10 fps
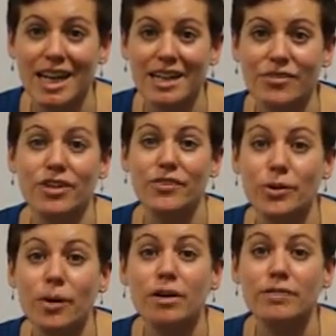even if
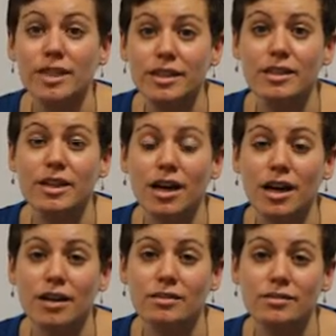you are in
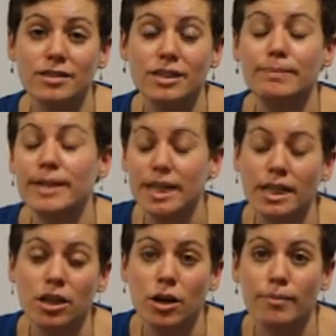a
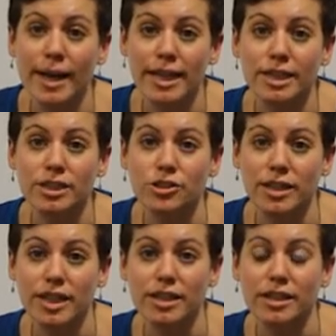typically low pay
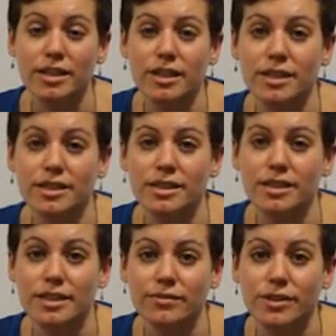industry that is a
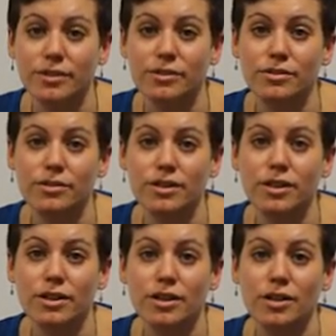difficult,
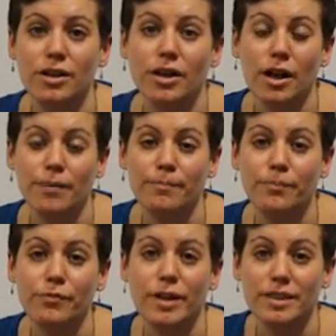
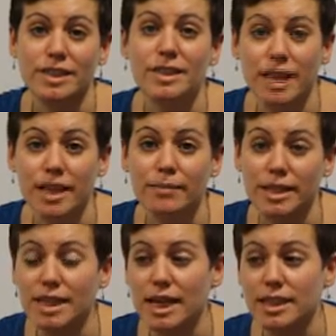where it can
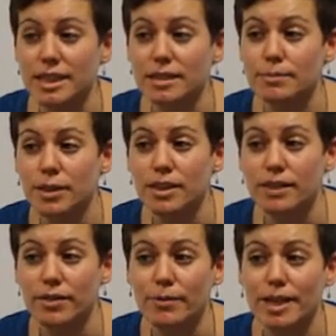be challenging to put the
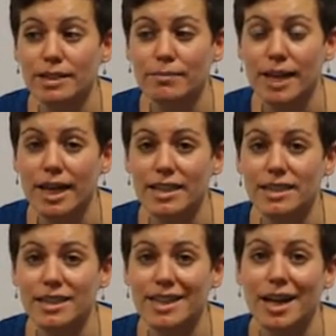living wage in
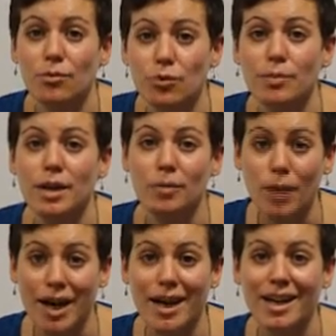place, that will be
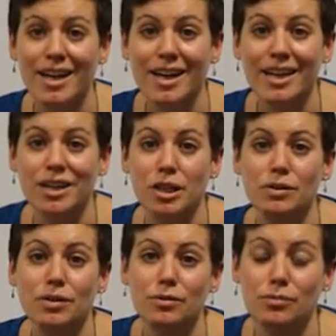where you
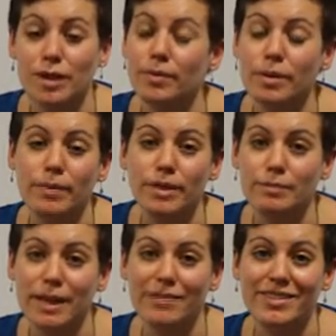can reap the
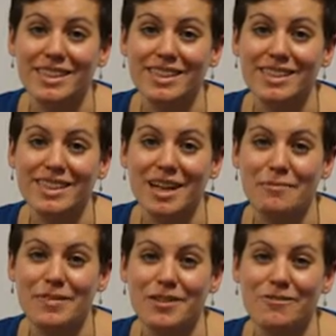most benefits in
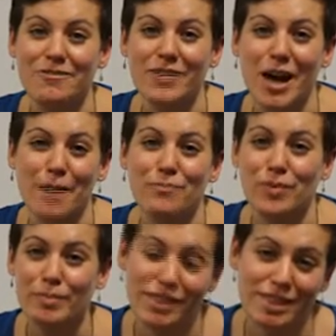terms of
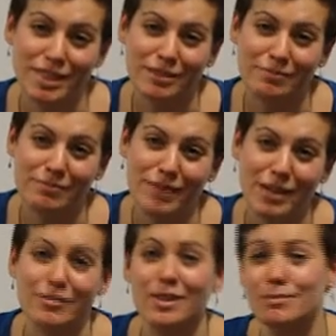the business
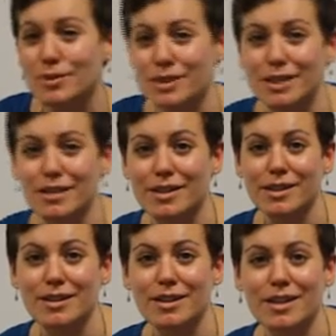benefits, but also
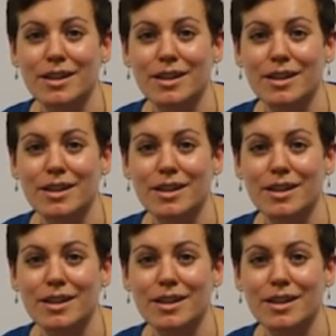the